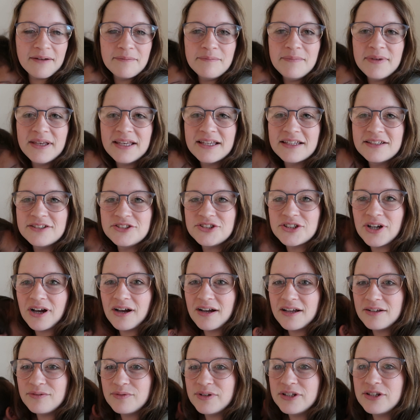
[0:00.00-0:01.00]
me and
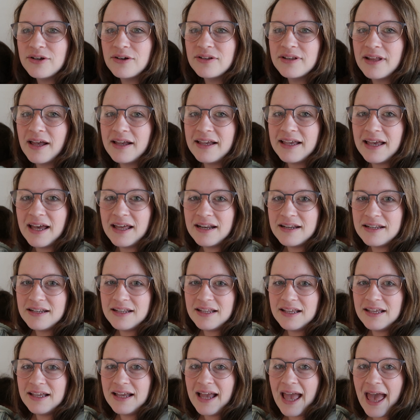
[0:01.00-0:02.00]
John, we don't like
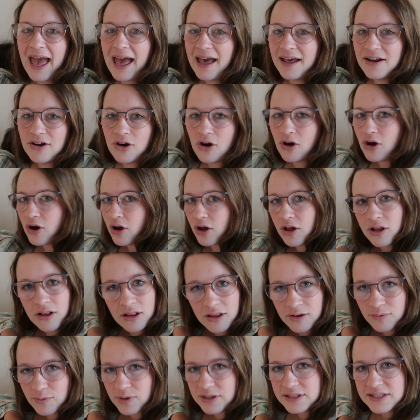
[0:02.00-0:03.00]
editing at
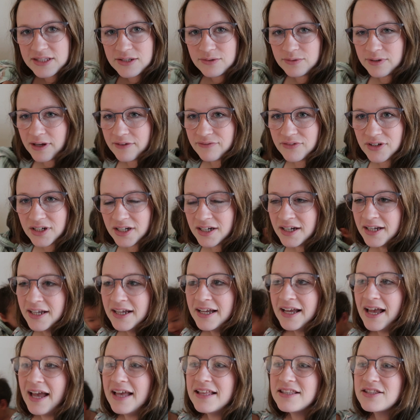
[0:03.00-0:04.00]
all whatsoever.
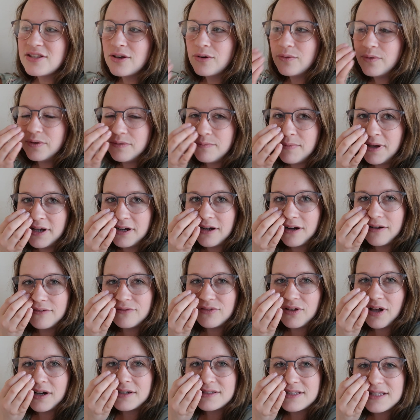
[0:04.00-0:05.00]
And so we make our
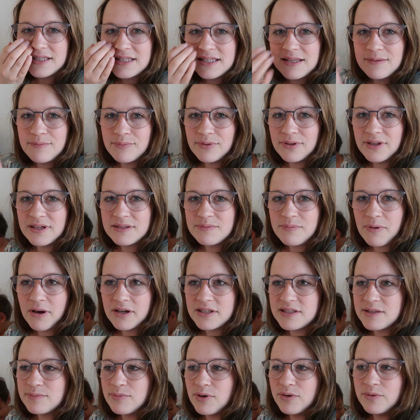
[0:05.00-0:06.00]
vlogs as simple as
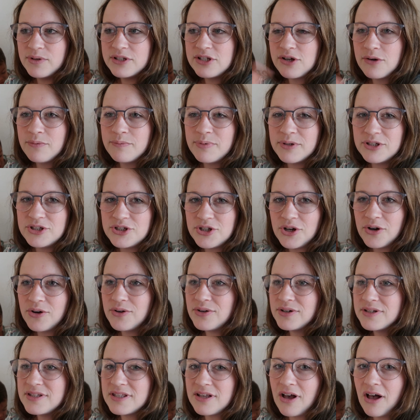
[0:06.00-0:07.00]
possible. We don't put
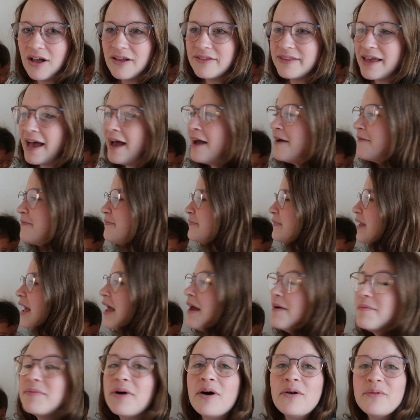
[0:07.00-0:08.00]
jokes, all that.
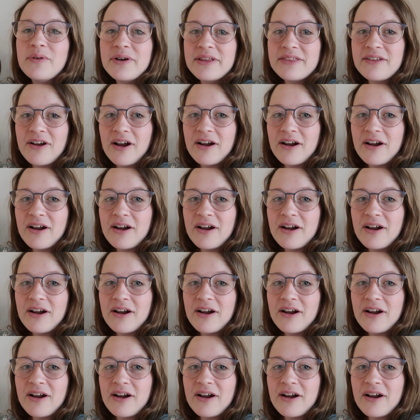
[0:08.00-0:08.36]
But with